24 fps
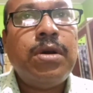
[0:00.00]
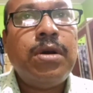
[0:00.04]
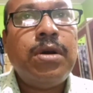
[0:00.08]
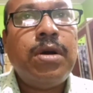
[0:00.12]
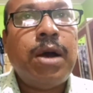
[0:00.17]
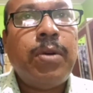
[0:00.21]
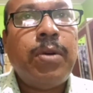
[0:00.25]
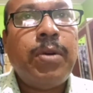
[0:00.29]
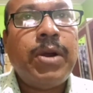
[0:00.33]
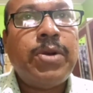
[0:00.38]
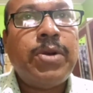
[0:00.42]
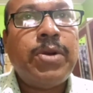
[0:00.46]

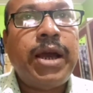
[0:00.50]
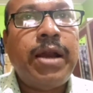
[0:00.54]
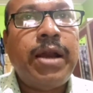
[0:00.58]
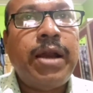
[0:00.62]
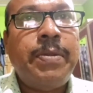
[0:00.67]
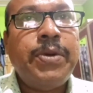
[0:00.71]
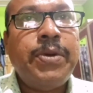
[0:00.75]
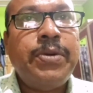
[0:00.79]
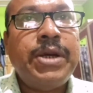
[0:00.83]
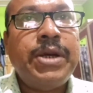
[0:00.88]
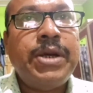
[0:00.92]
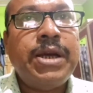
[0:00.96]
I want to help
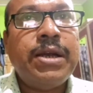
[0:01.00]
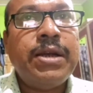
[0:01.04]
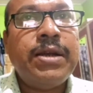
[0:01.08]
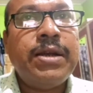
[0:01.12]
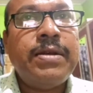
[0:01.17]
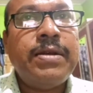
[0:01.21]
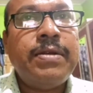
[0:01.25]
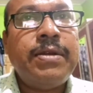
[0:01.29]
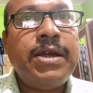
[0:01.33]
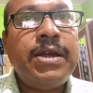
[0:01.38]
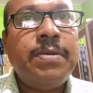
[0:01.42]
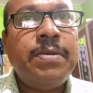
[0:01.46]
you here.
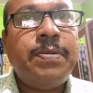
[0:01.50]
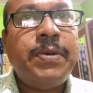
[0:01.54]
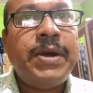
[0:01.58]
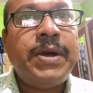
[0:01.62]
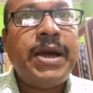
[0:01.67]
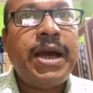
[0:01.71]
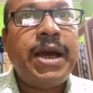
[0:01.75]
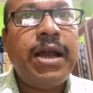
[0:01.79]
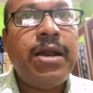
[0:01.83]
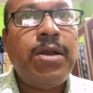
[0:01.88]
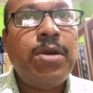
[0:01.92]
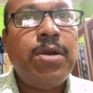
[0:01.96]
If a
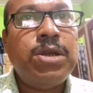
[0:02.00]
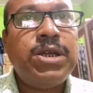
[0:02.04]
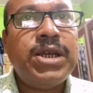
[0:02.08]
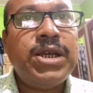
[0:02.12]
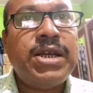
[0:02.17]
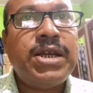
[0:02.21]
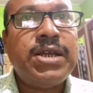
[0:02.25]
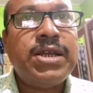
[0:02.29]
halogen